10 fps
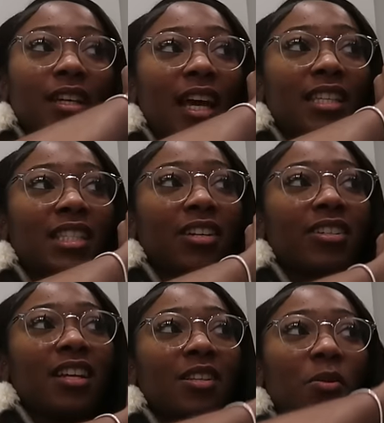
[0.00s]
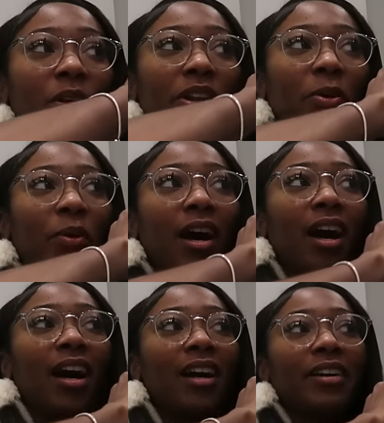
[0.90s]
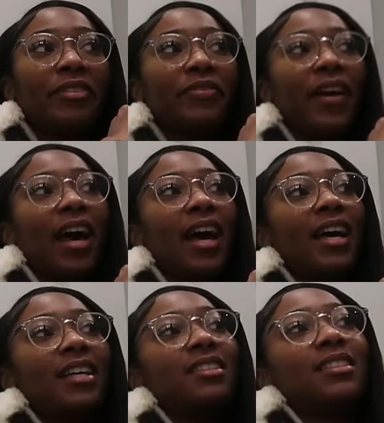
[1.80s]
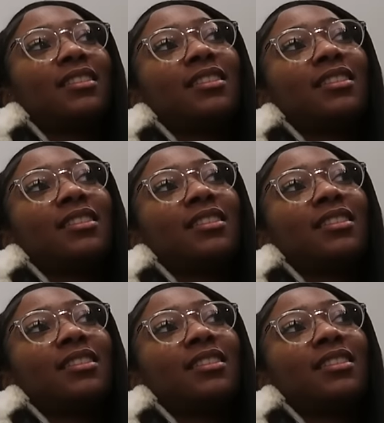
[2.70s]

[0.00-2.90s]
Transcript: Hey Siri doesn't want to work. Fez.